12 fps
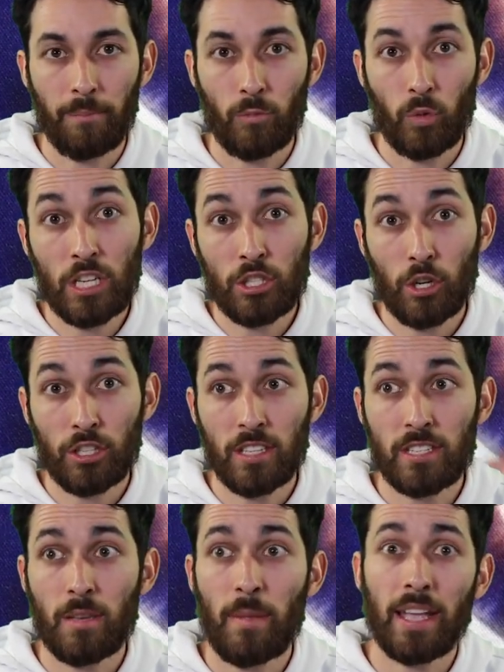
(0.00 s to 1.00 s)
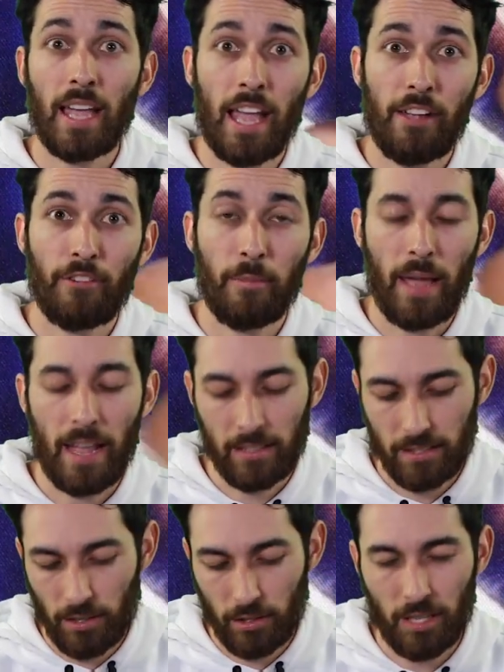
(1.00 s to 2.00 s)
resources to make an
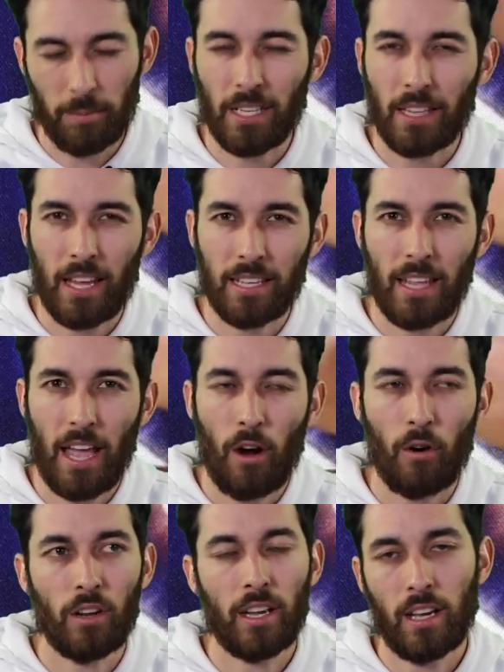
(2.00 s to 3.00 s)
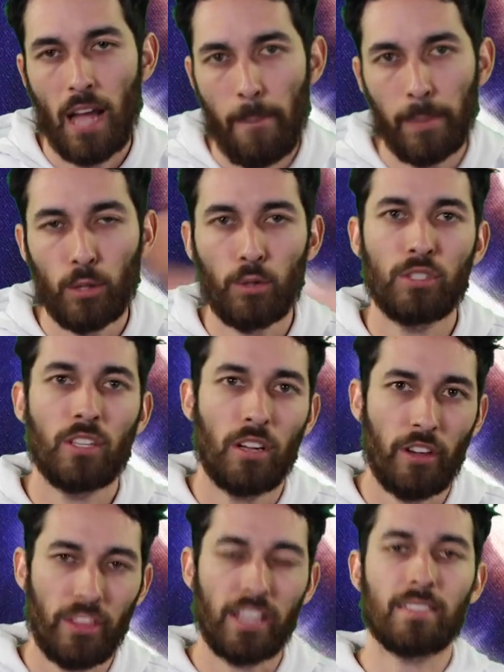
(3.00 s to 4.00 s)
Avermax or something like that, or like an Appaloosa
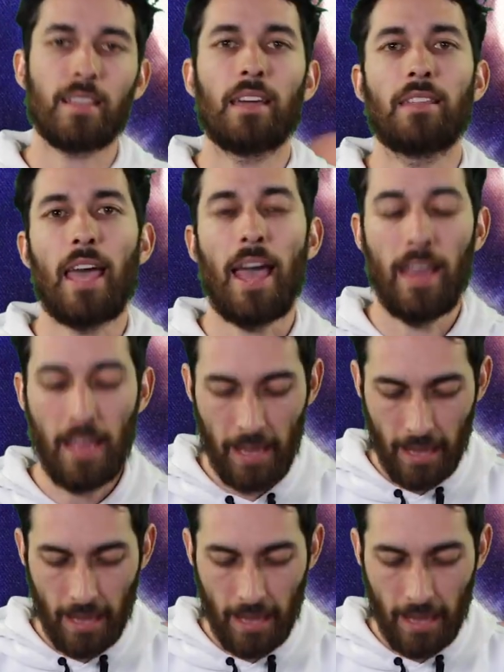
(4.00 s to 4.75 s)
or things like that.